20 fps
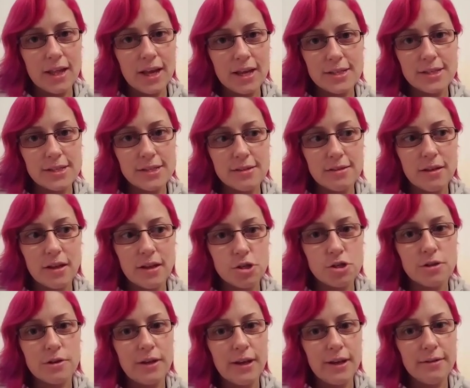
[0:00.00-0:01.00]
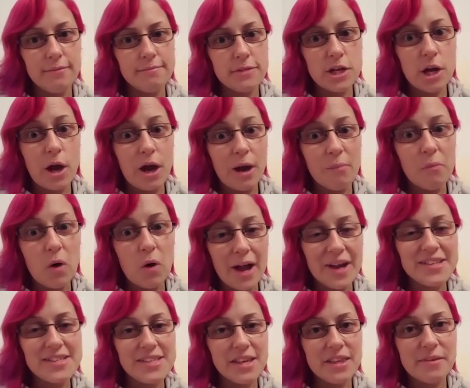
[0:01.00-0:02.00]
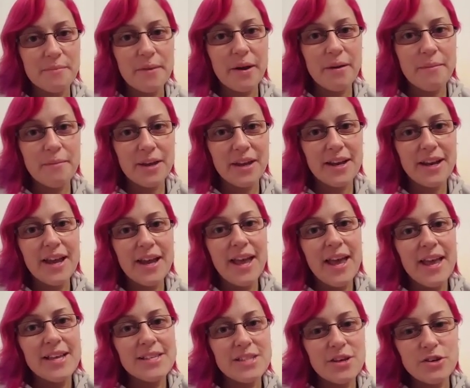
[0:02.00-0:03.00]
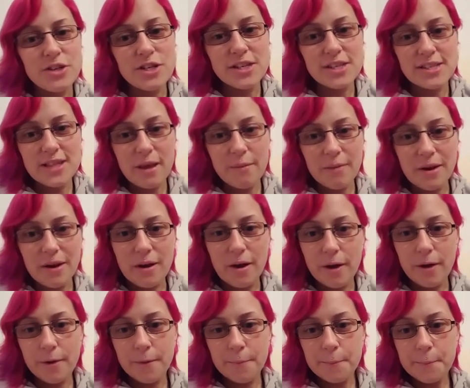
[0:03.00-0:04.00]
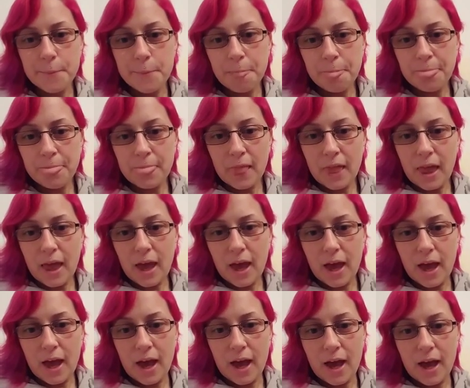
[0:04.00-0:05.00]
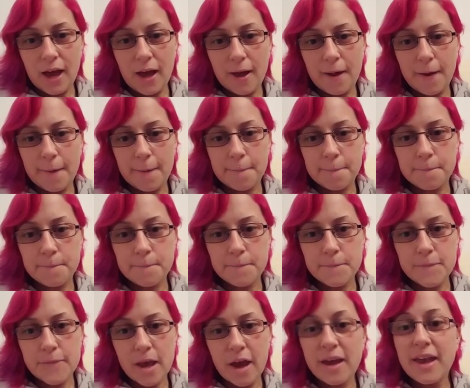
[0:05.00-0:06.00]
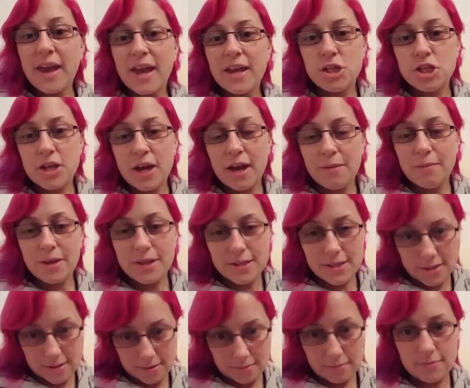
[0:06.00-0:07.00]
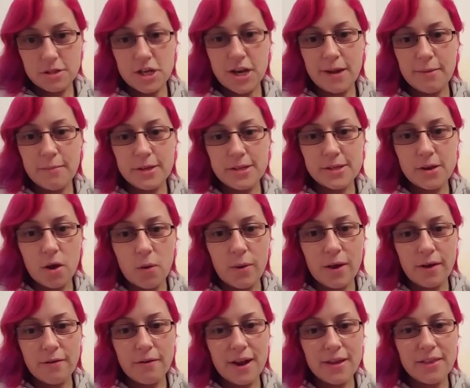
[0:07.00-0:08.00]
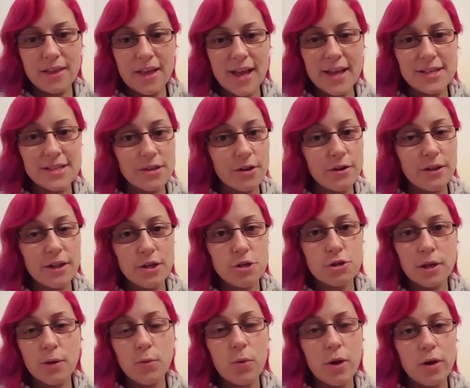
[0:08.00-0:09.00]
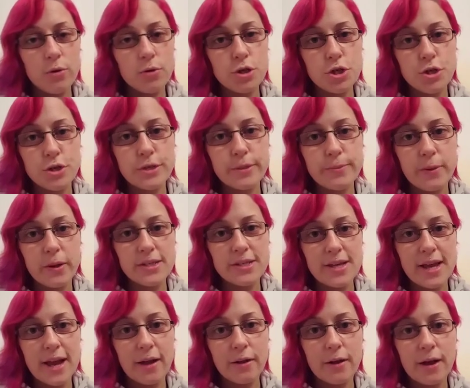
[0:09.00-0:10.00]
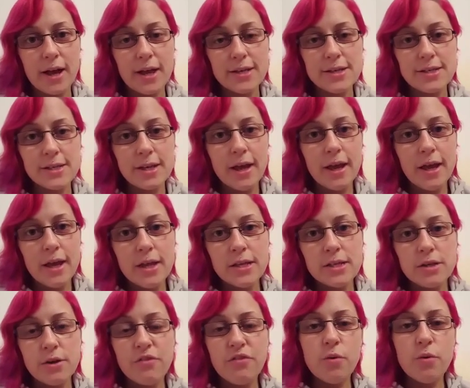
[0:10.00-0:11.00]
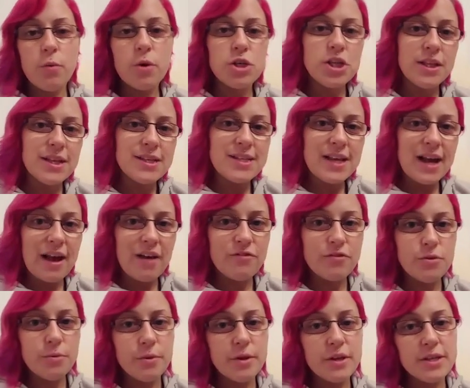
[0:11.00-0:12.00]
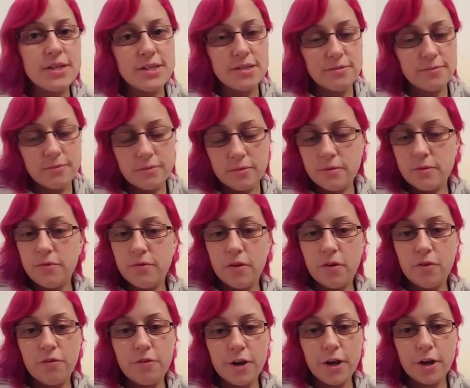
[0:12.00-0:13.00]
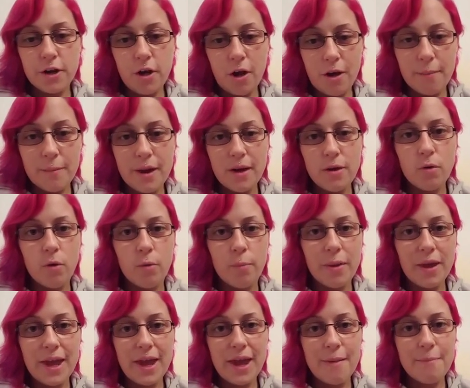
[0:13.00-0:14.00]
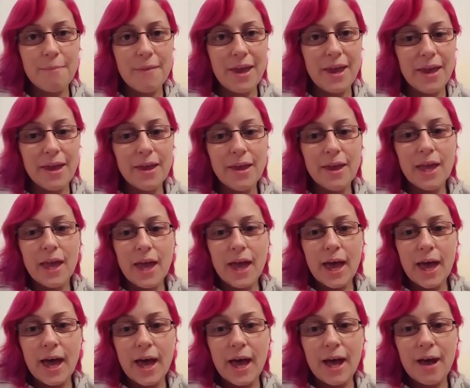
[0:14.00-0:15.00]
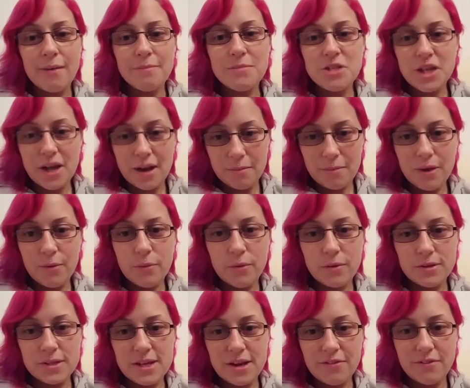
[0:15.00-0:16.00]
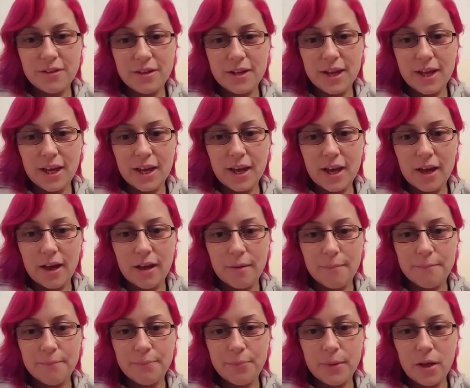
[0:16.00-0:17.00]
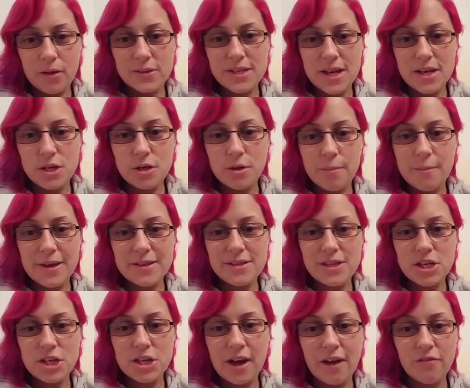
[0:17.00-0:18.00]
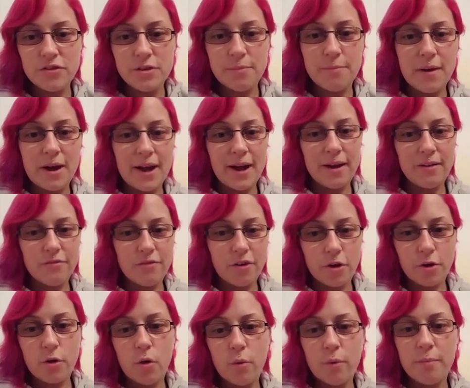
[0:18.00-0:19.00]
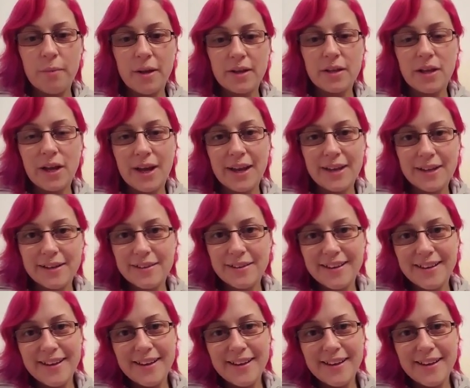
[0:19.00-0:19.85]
That's literally time-wise at the moment. So just let me know. Okay, Jamie's got one right there. So literally one or two spots now, guys. So if you're watching this afterwards, feel free to comment or PM me. Jamie will definitely, I'll send you a message after my phone call with my client.